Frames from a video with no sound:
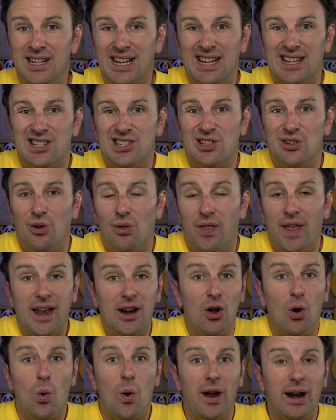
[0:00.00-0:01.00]
and so they
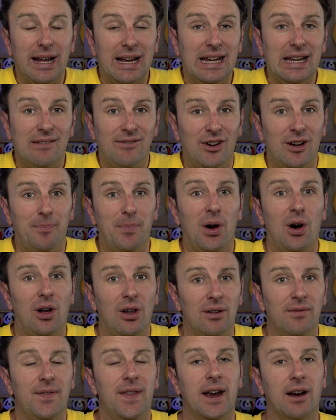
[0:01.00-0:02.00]
don't want to give up
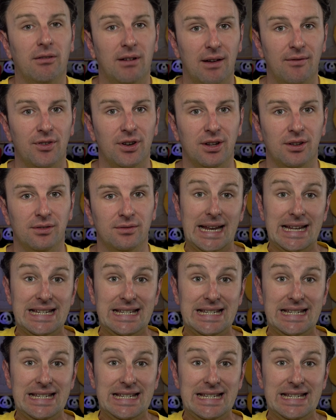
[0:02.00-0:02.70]
all of their revenue.